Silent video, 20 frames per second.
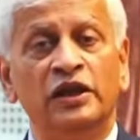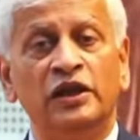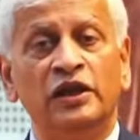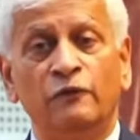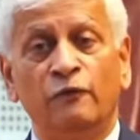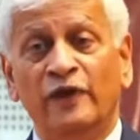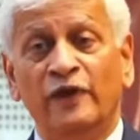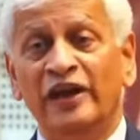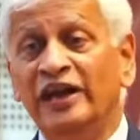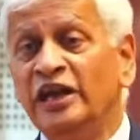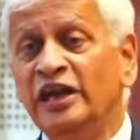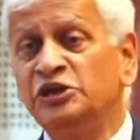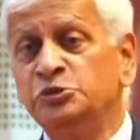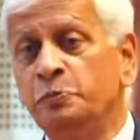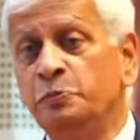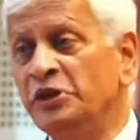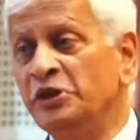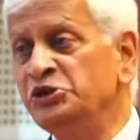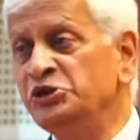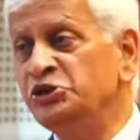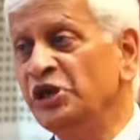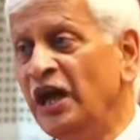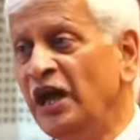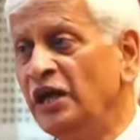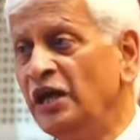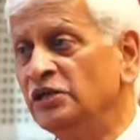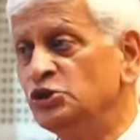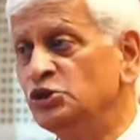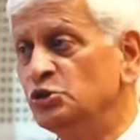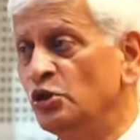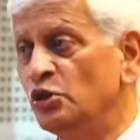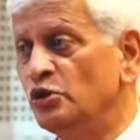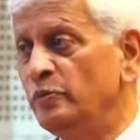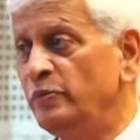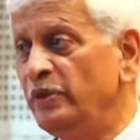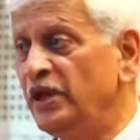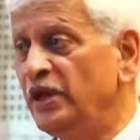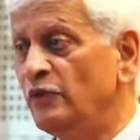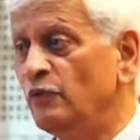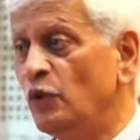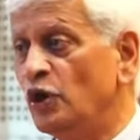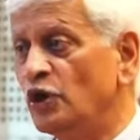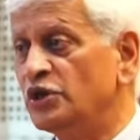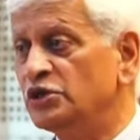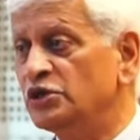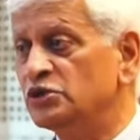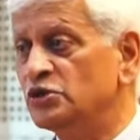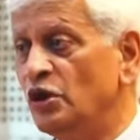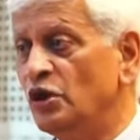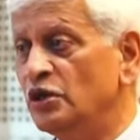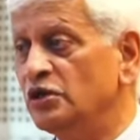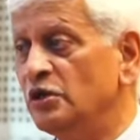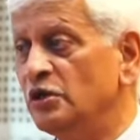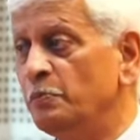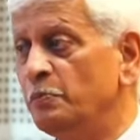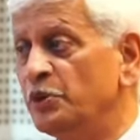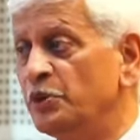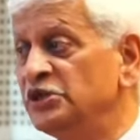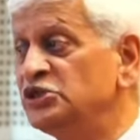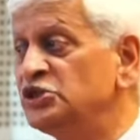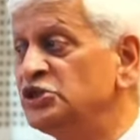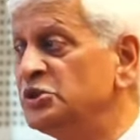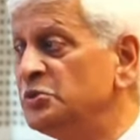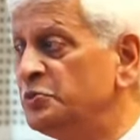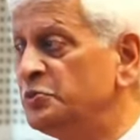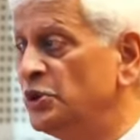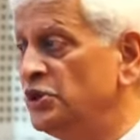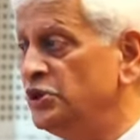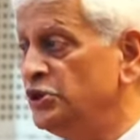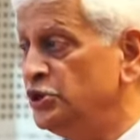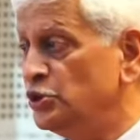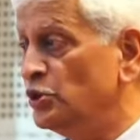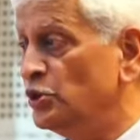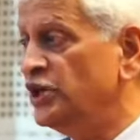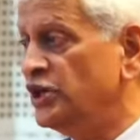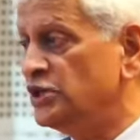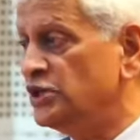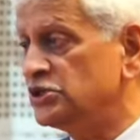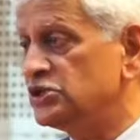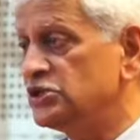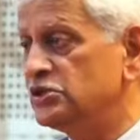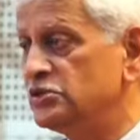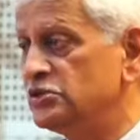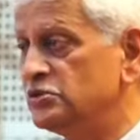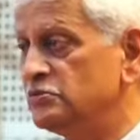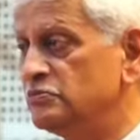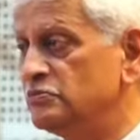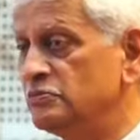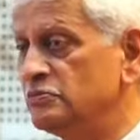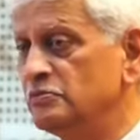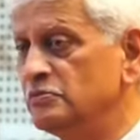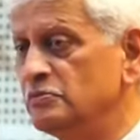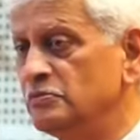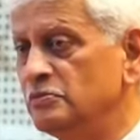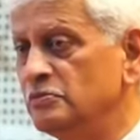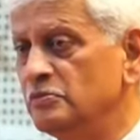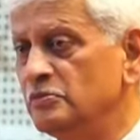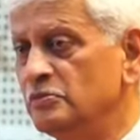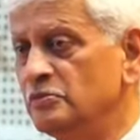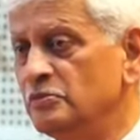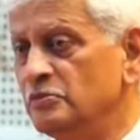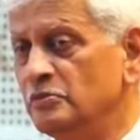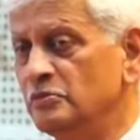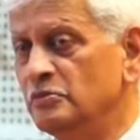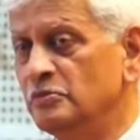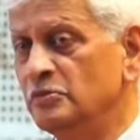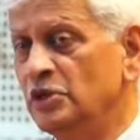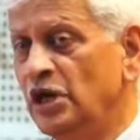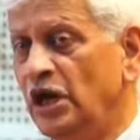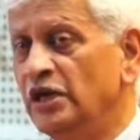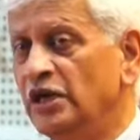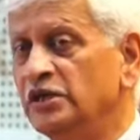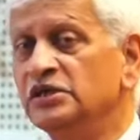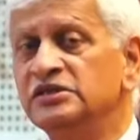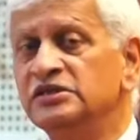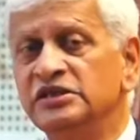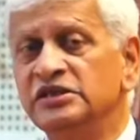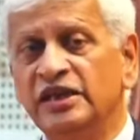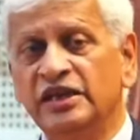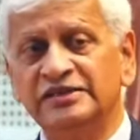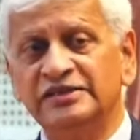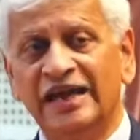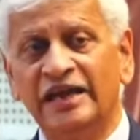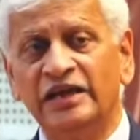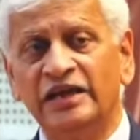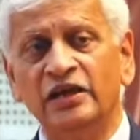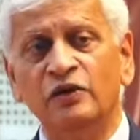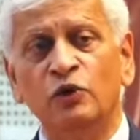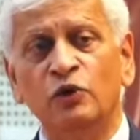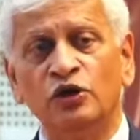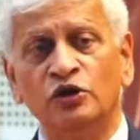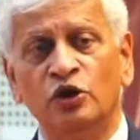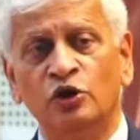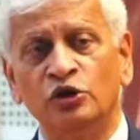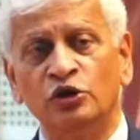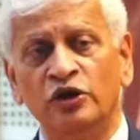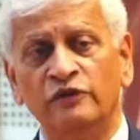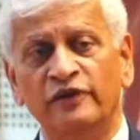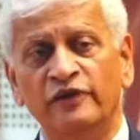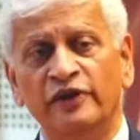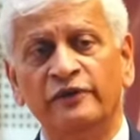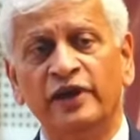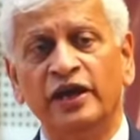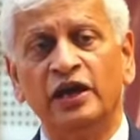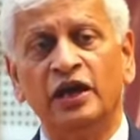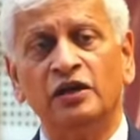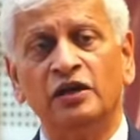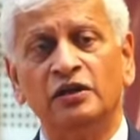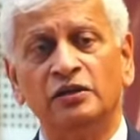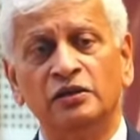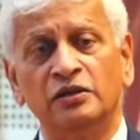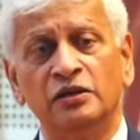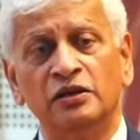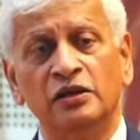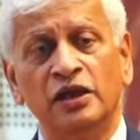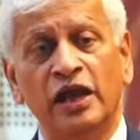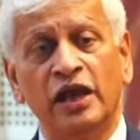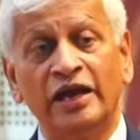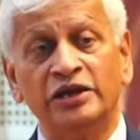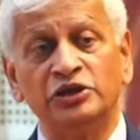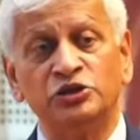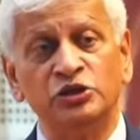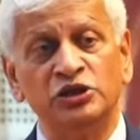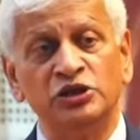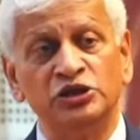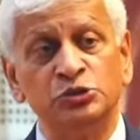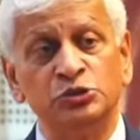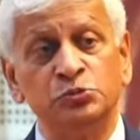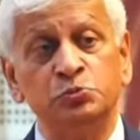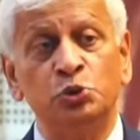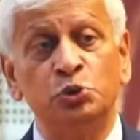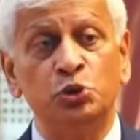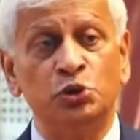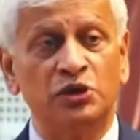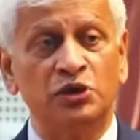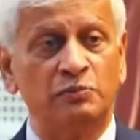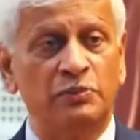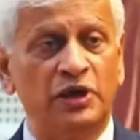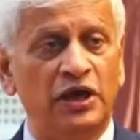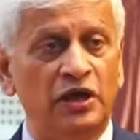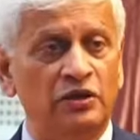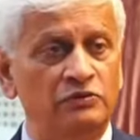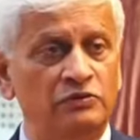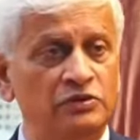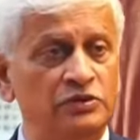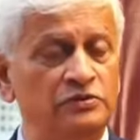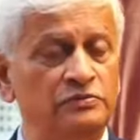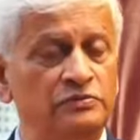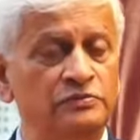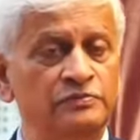that village panchayat should be what is called the principal units. And this is exactly what Dr. Vivekanandan actually spoke about.